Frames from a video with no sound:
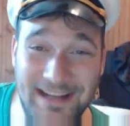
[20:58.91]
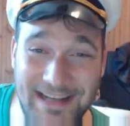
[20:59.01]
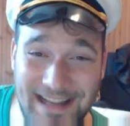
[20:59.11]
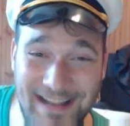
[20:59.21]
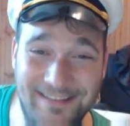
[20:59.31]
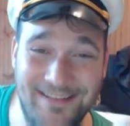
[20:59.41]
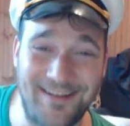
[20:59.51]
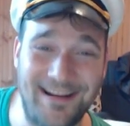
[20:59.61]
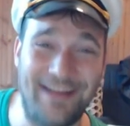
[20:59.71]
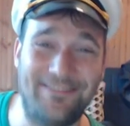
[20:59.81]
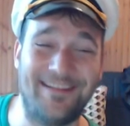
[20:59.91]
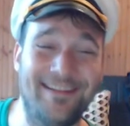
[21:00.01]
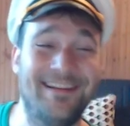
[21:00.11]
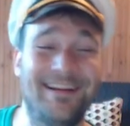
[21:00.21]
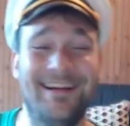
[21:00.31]
on Hands
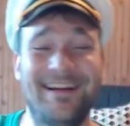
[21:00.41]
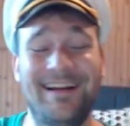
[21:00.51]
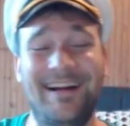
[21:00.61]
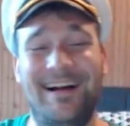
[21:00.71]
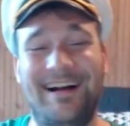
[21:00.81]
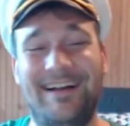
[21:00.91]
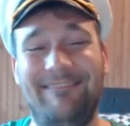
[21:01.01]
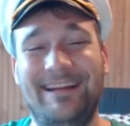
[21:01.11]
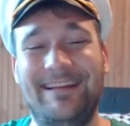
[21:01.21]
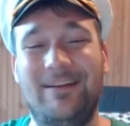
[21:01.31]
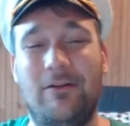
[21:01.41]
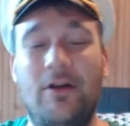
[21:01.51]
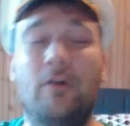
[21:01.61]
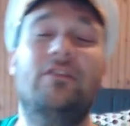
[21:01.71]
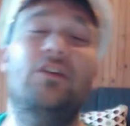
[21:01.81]
crafted. You know,
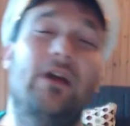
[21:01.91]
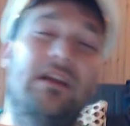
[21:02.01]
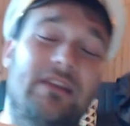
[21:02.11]
those are the ways.